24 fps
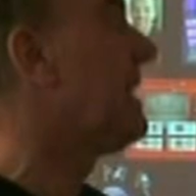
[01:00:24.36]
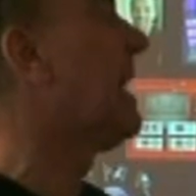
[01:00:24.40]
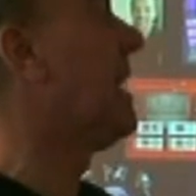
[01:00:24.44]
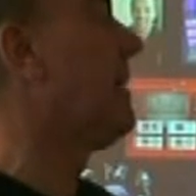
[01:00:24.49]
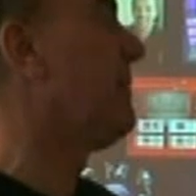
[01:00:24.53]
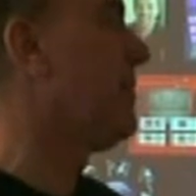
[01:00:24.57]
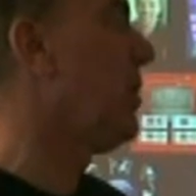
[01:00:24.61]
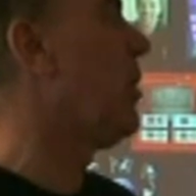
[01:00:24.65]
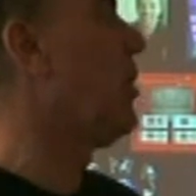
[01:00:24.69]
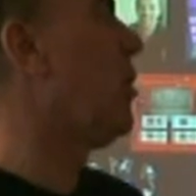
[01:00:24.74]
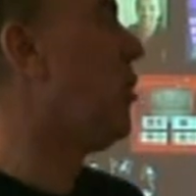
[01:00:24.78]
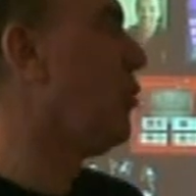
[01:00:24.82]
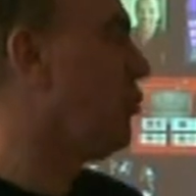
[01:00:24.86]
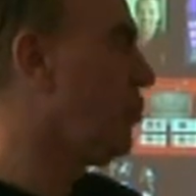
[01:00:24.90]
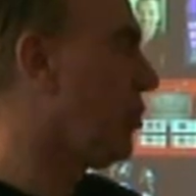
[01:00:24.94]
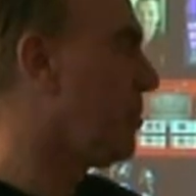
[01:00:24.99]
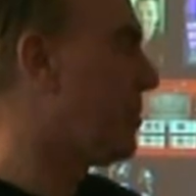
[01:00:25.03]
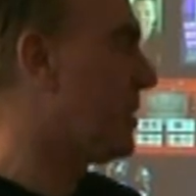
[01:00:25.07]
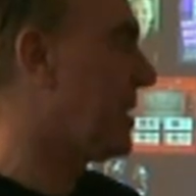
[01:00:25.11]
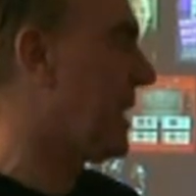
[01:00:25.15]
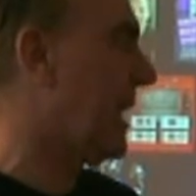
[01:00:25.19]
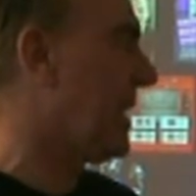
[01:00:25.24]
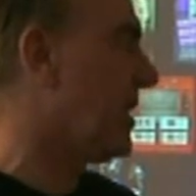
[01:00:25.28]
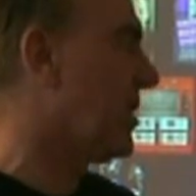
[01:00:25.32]
I'm not
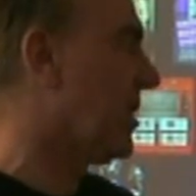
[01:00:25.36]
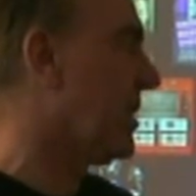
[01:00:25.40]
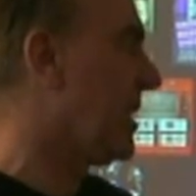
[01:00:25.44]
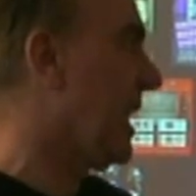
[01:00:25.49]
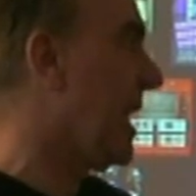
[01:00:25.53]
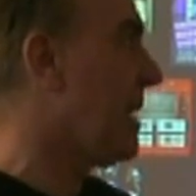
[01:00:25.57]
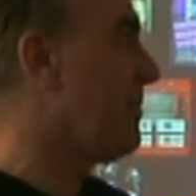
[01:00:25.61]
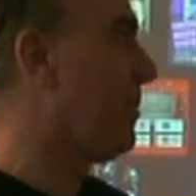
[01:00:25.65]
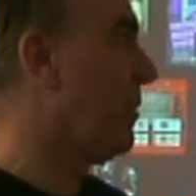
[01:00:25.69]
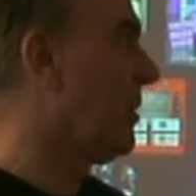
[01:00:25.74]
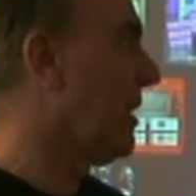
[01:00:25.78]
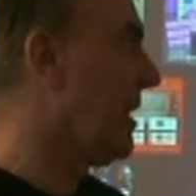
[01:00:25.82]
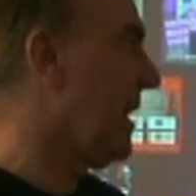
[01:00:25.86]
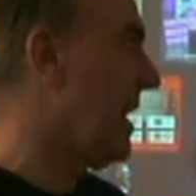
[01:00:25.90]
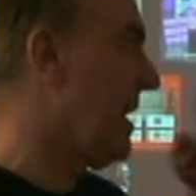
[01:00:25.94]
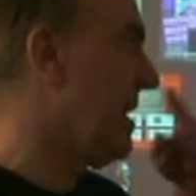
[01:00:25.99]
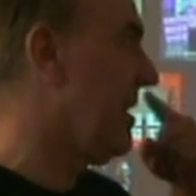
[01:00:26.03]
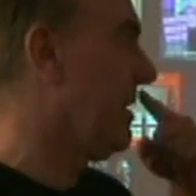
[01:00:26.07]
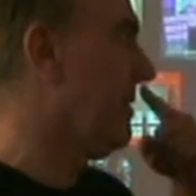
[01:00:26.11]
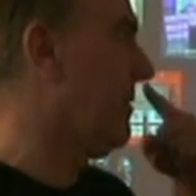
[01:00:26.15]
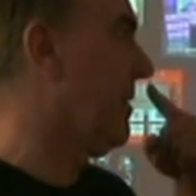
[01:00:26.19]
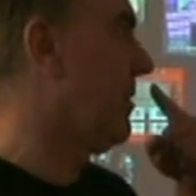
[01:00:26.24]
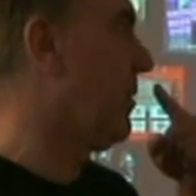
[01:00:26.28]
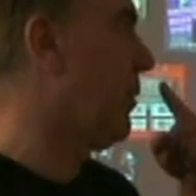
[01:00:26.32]
100% on that. But
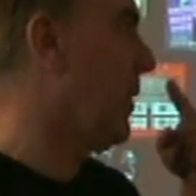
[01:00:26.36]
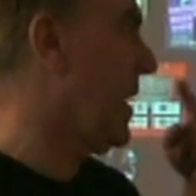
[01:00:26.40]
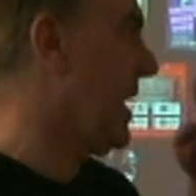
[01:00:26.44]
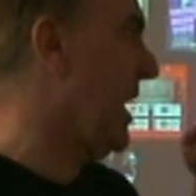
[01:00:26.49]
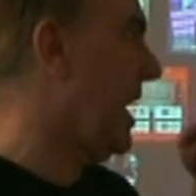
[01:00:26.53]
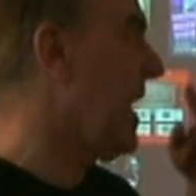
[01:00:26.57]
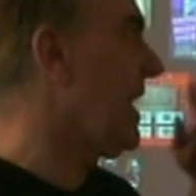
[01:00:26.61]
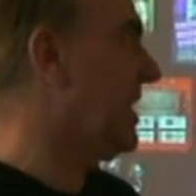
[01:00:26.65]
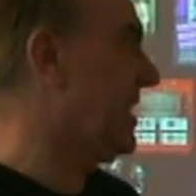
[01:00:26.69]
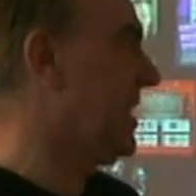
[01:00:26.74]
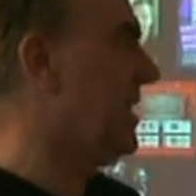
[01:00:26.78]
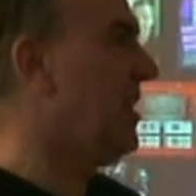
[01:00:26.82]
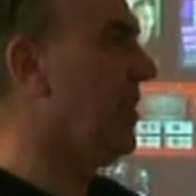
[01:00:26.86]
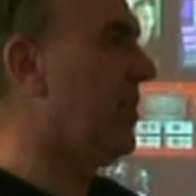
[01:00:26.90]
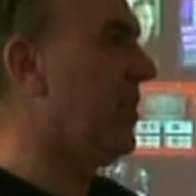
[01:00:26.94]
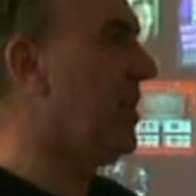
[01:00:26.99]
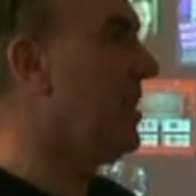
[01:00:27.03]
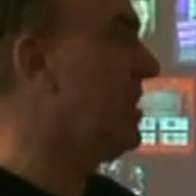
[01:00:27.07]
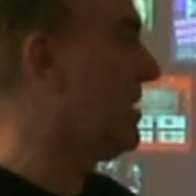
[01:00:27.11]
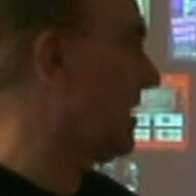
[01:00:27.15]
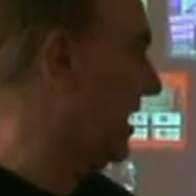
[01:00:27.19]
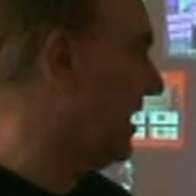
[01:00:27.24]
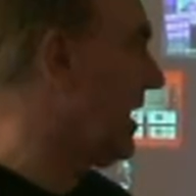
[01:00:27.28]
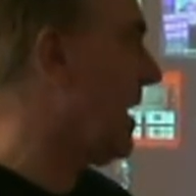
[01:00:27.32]
in the way I see
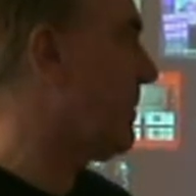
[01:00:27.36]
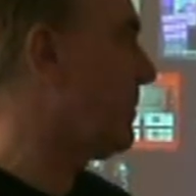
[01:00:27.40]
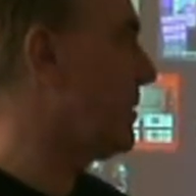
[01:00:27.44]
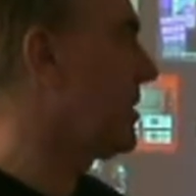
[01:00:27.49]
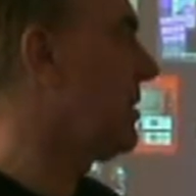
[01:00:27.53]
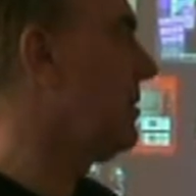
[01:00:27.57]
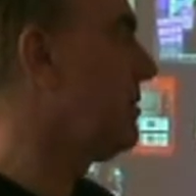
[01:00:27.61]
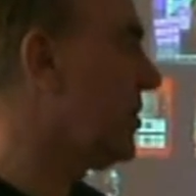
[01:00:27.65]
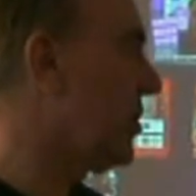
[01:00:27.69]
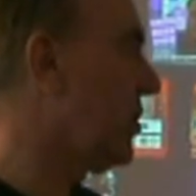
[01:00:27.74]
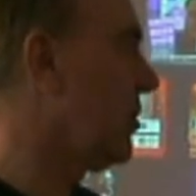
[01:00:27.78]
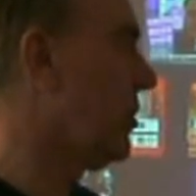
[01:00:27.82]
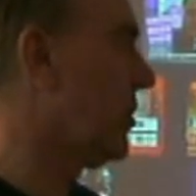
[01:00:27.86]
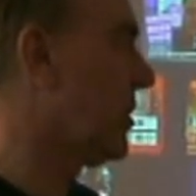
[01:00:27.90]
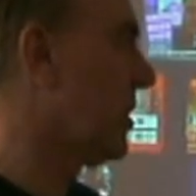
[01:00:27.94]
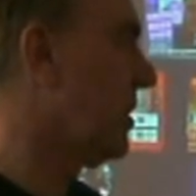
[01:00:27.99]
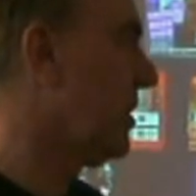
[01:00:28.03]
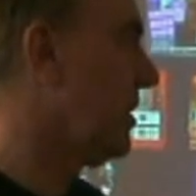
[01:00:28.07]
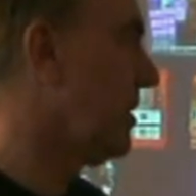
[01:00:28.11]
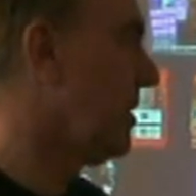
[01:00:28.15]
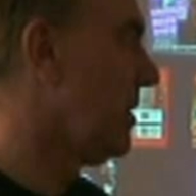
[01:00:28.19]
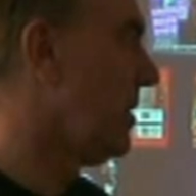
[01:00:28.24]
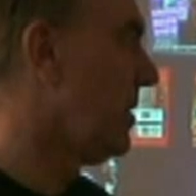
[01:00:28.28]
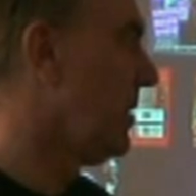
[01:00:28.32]
things, it absolutely should.
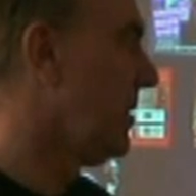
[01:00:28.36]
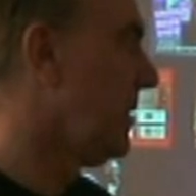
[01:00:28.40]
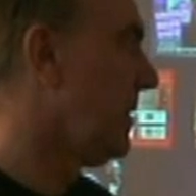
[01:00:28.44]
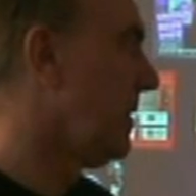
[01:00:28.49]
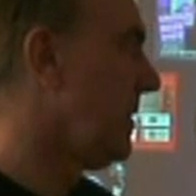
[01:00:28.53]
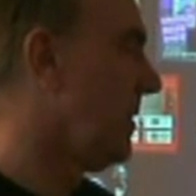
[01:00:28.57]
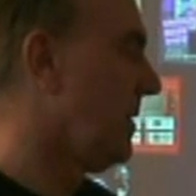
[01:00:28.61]
Yeah.